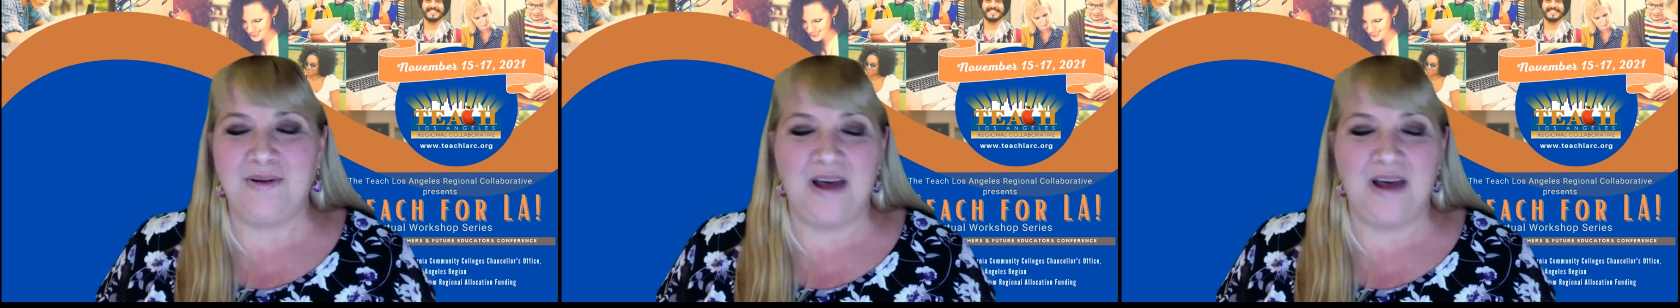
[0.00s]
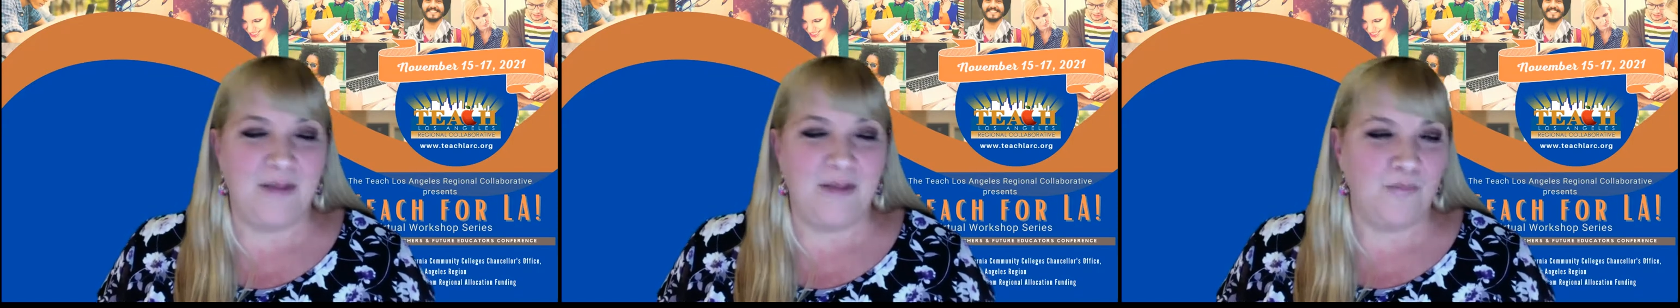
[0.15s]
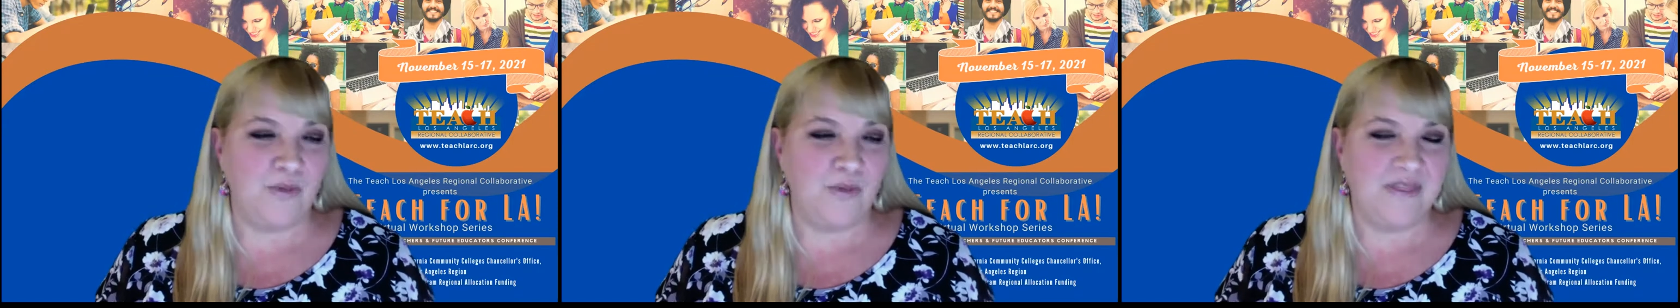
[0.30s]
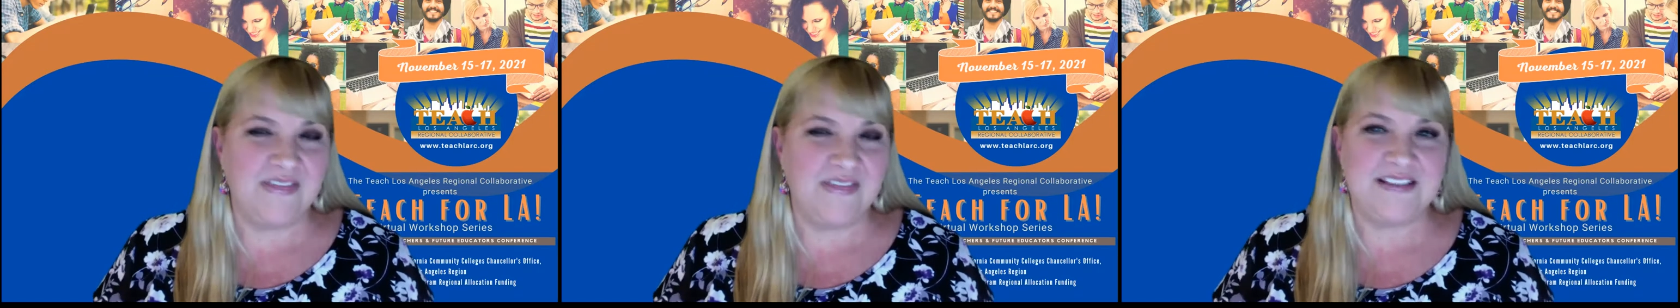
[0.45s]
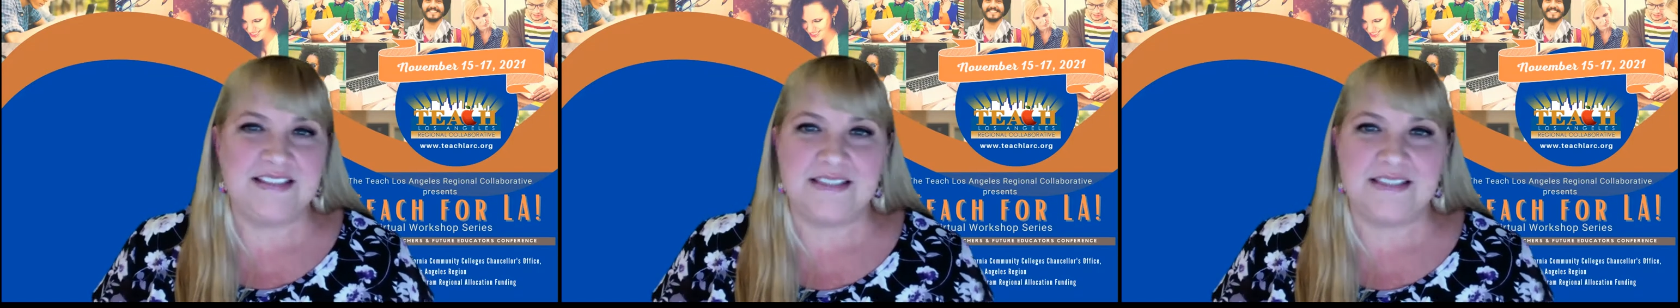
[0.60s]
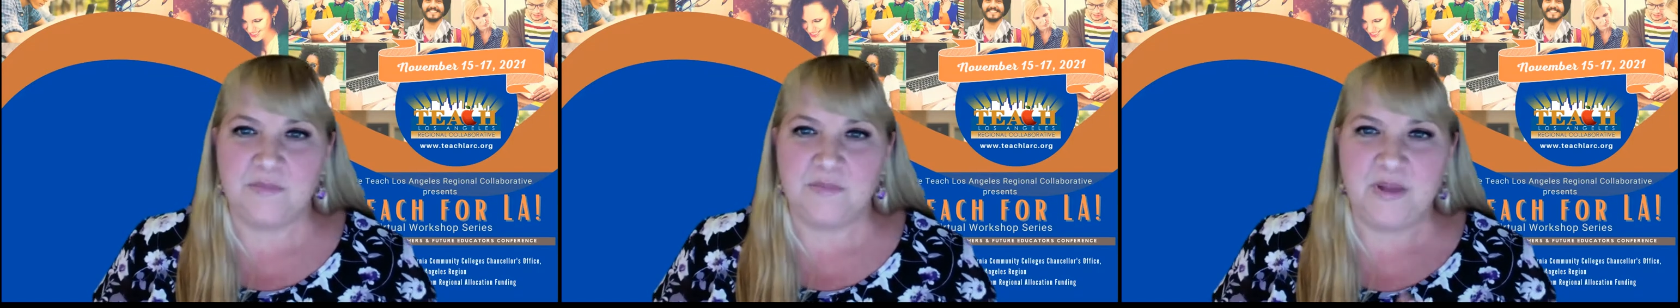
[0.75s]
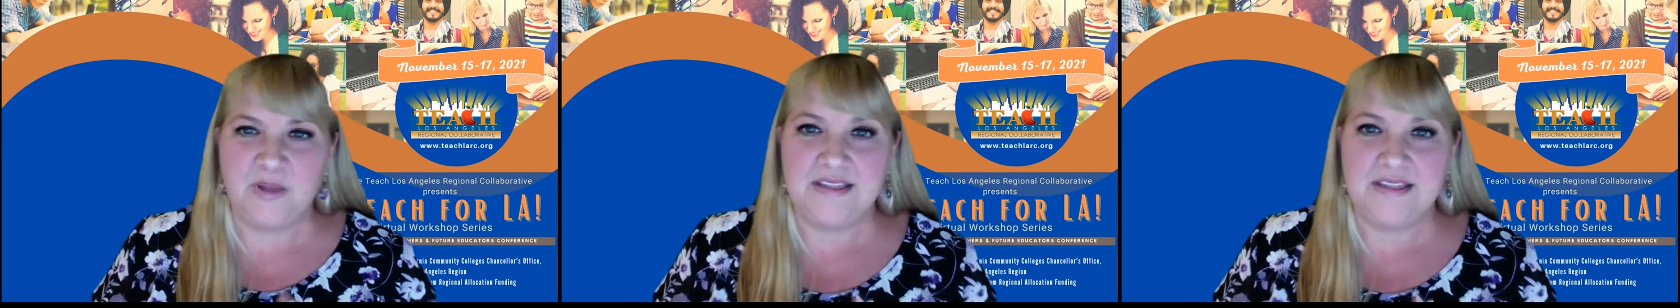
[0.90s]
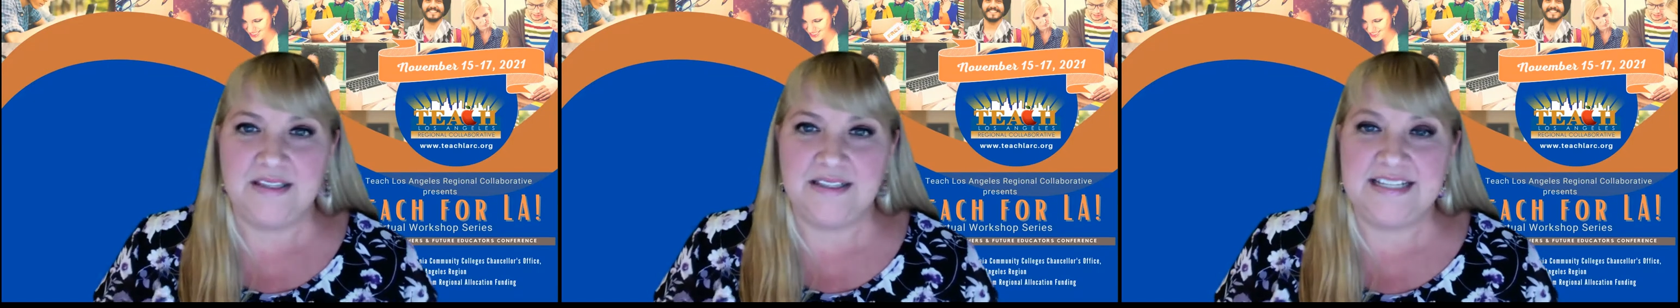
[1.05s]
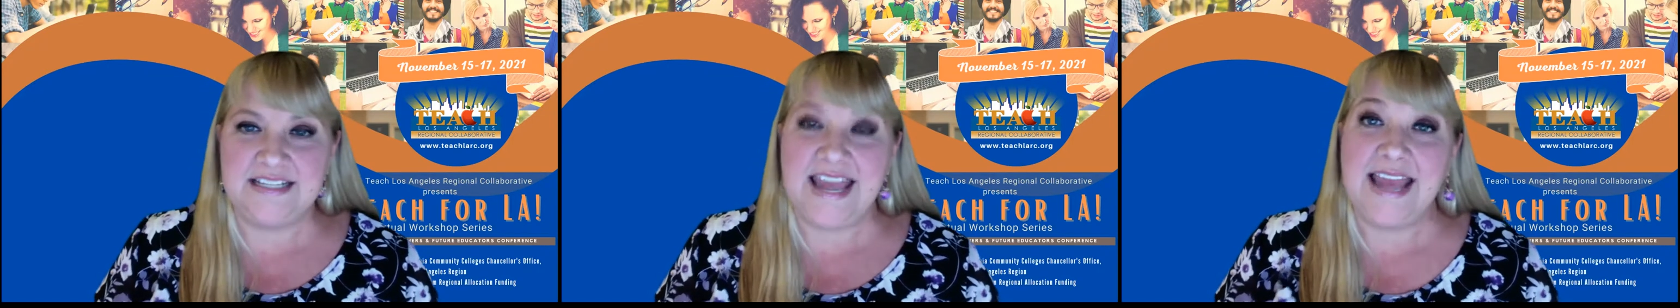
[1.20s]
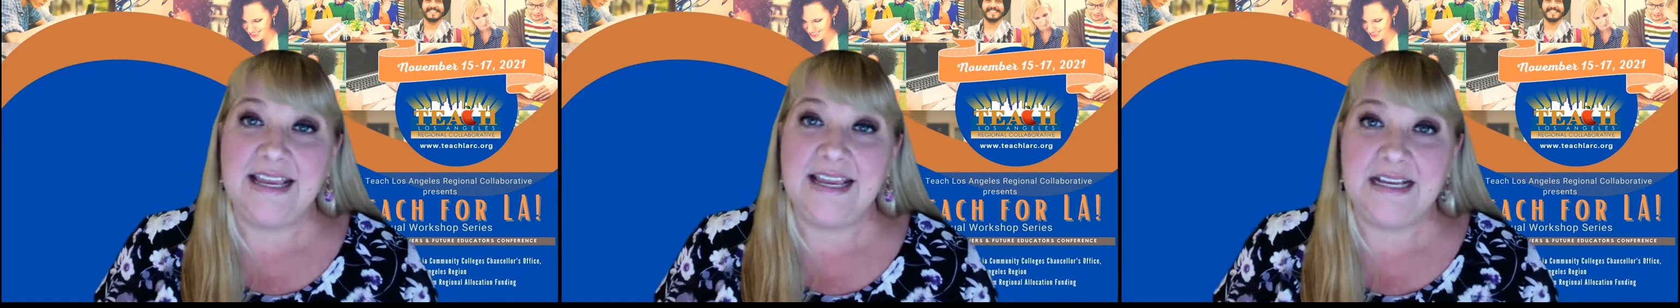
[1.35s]
um, with this with the
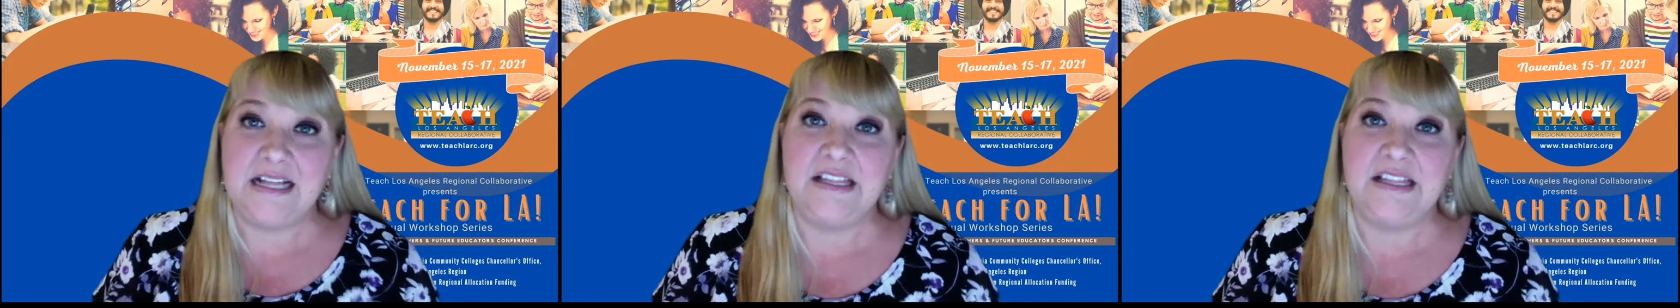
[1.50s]
tech